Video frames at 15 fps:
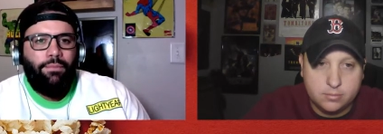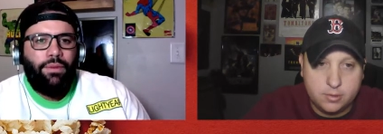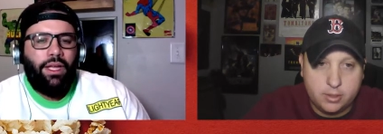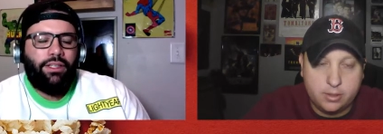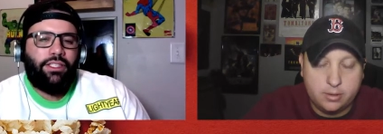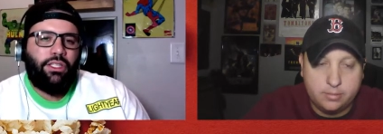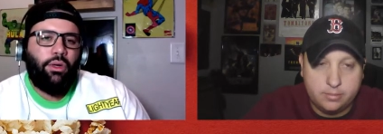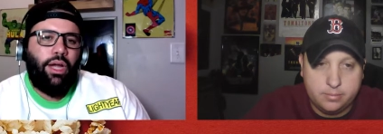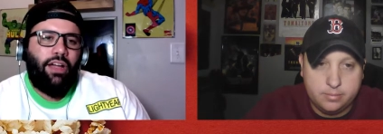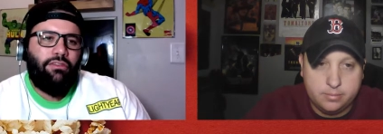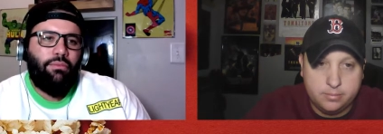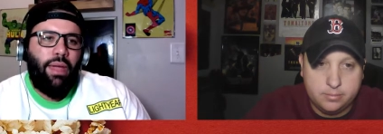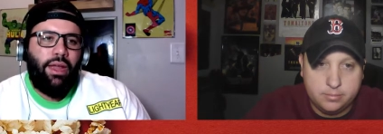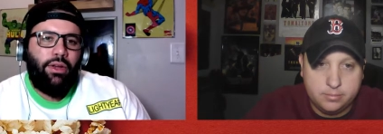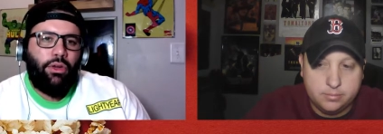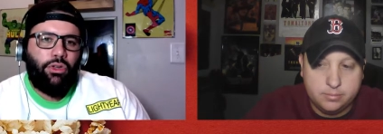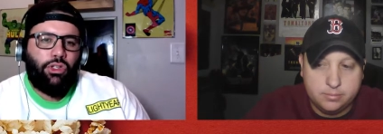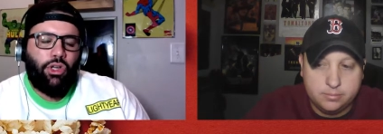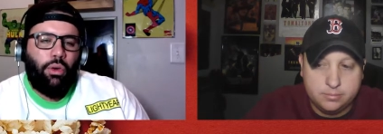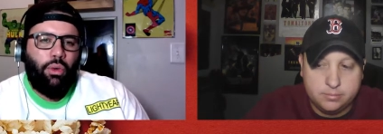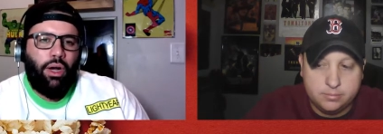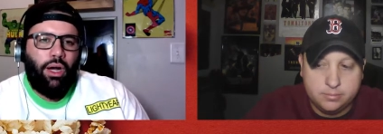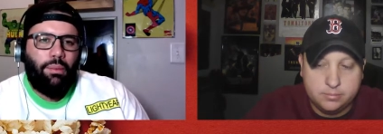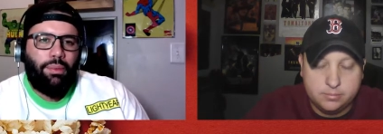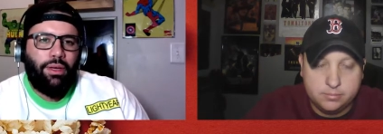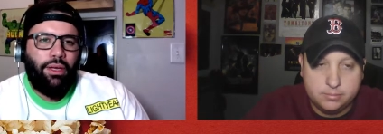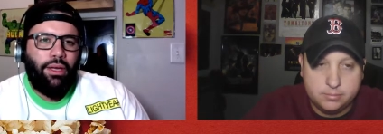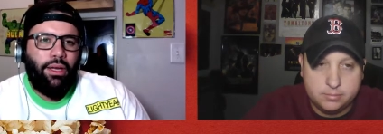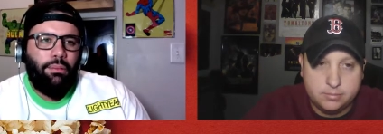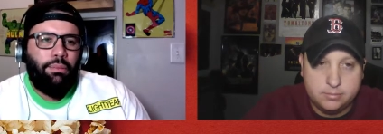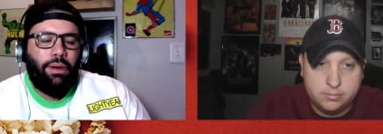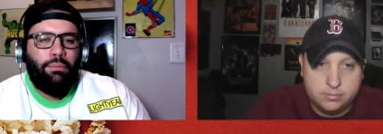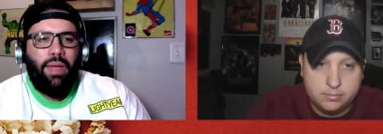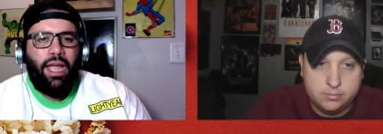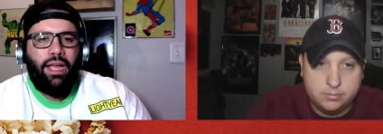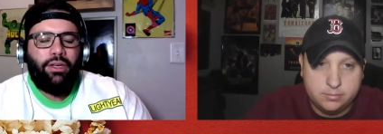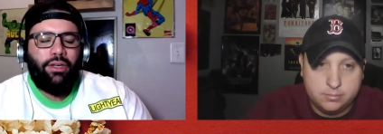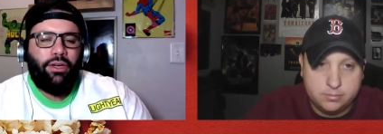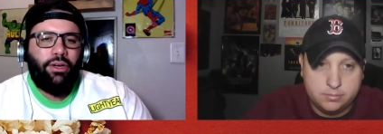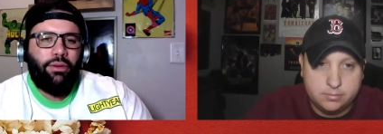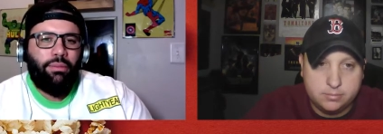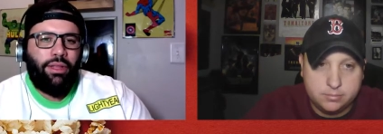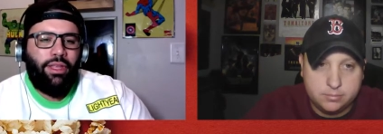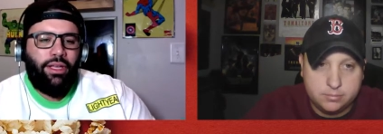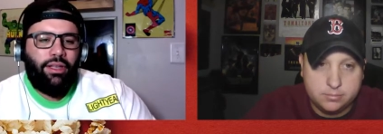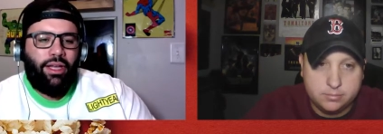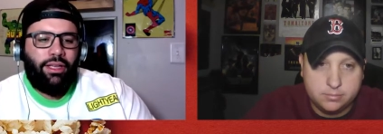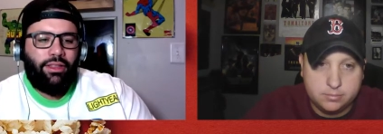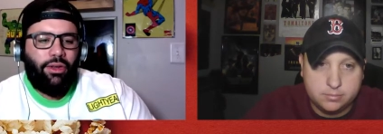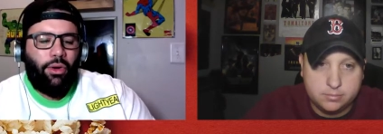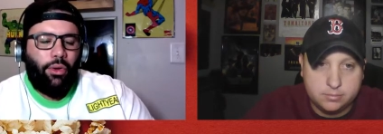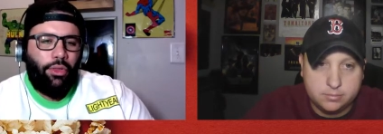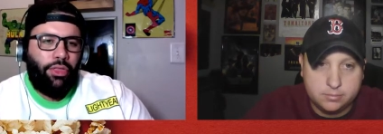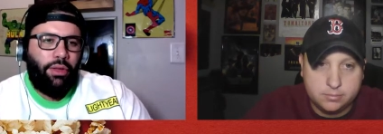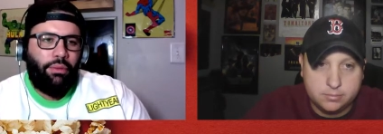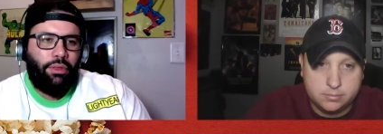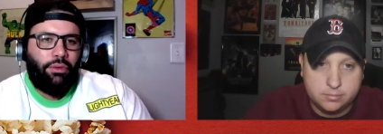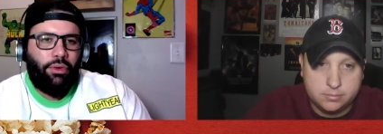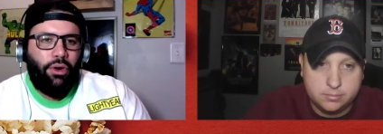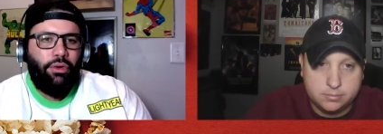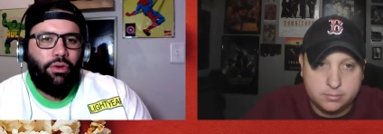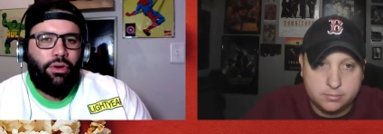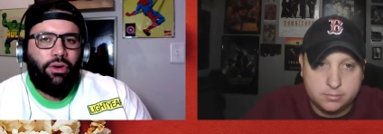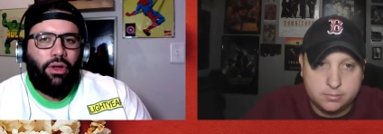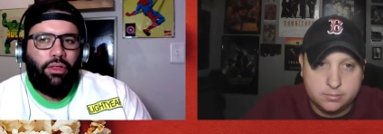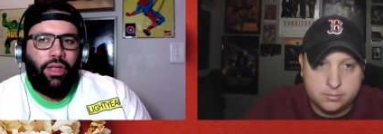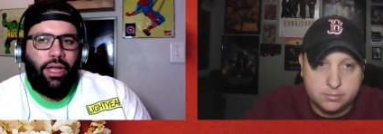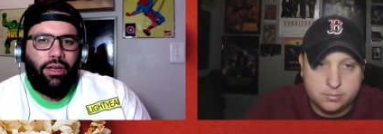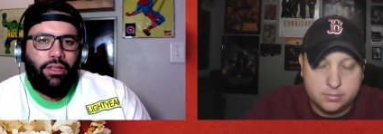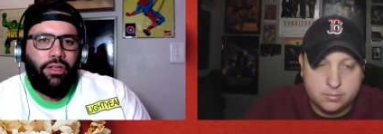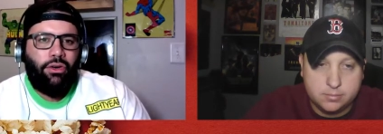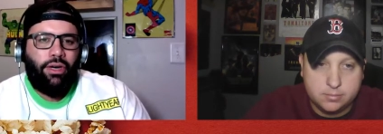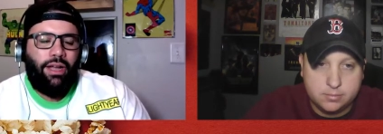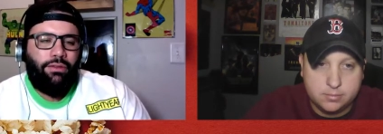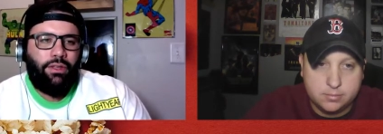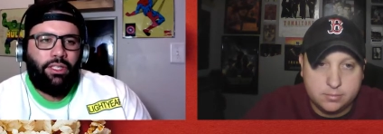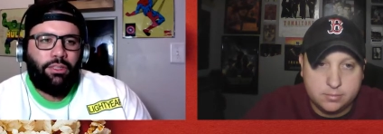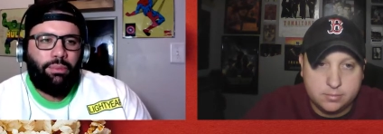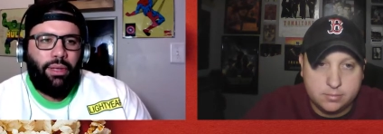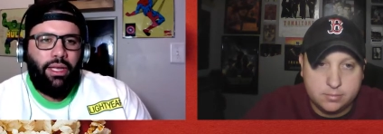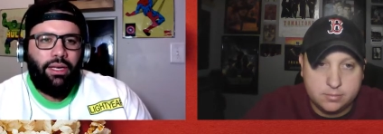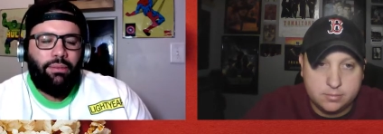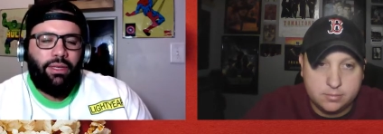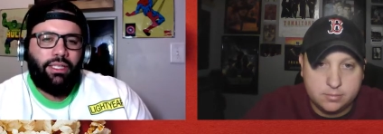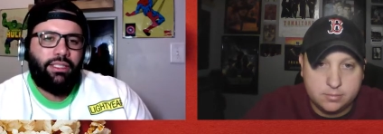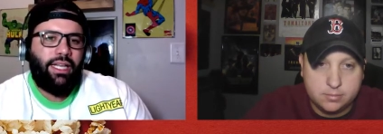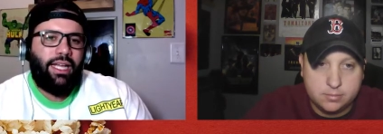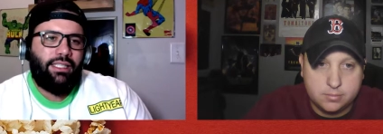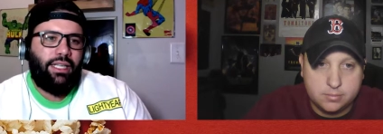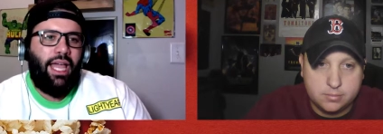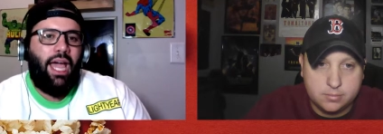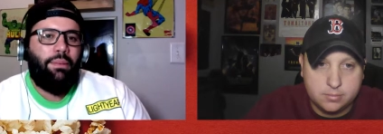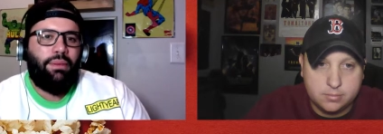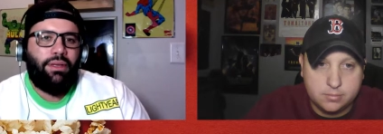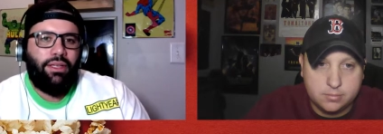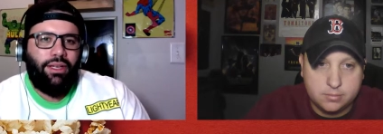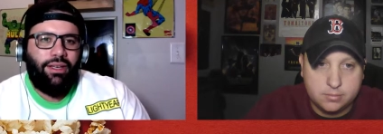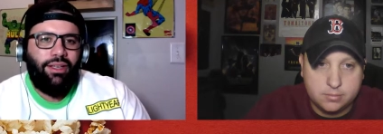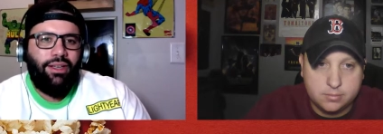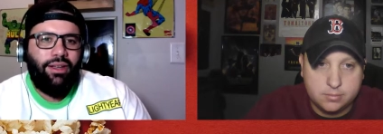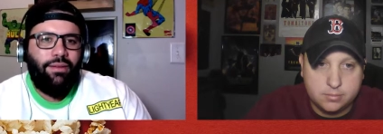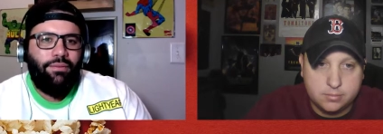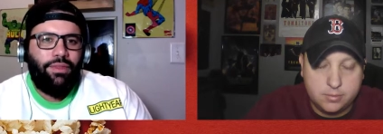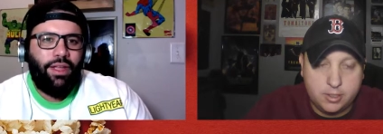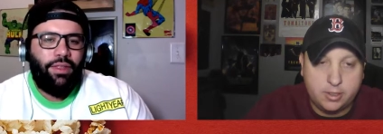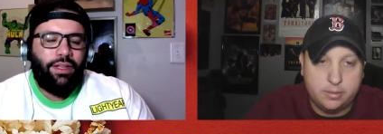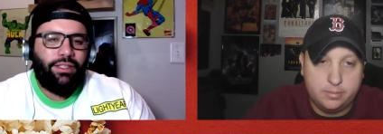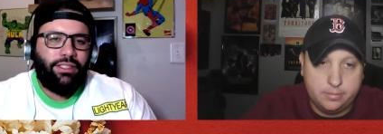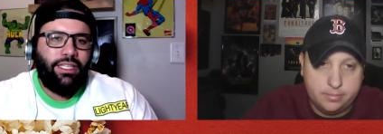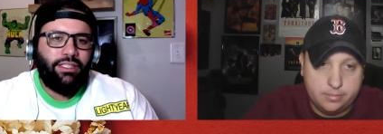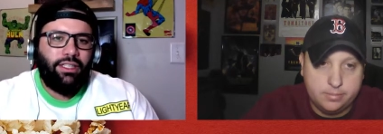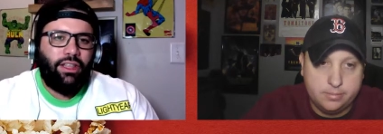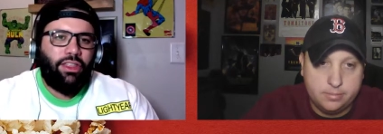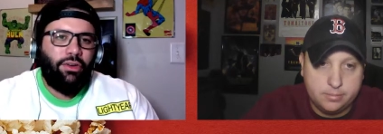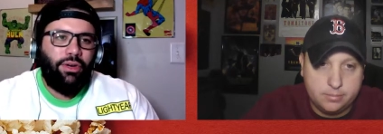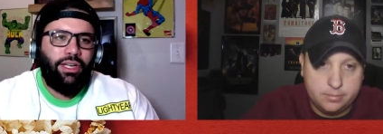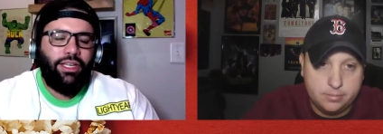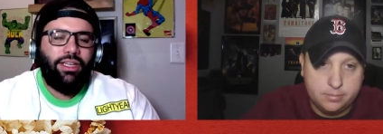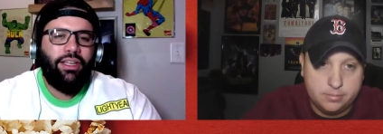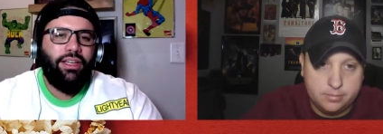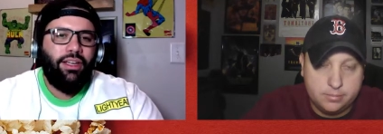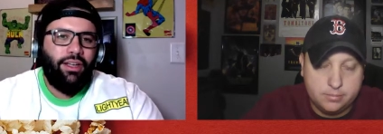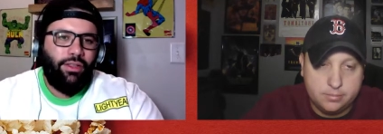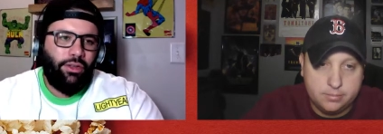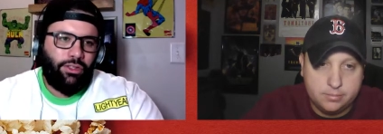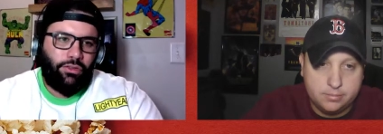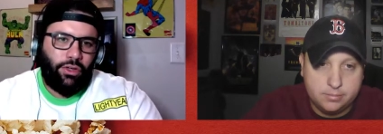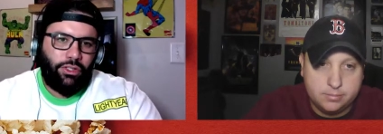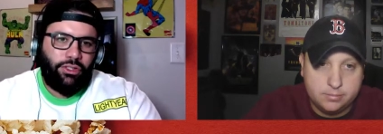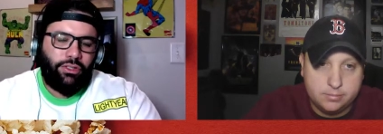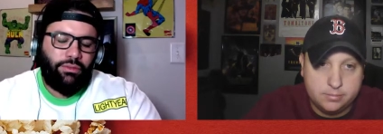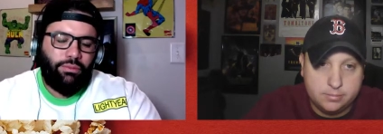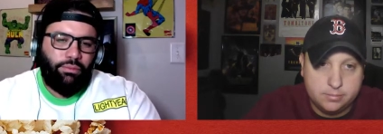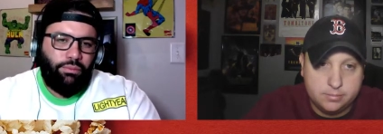Speaker 1: yeah. and still have Mando show up but Mando, but then like the whole thing with Grogu and all that, you don't have to explain it because it hasn't happened yet. Yeah. And then season three, those first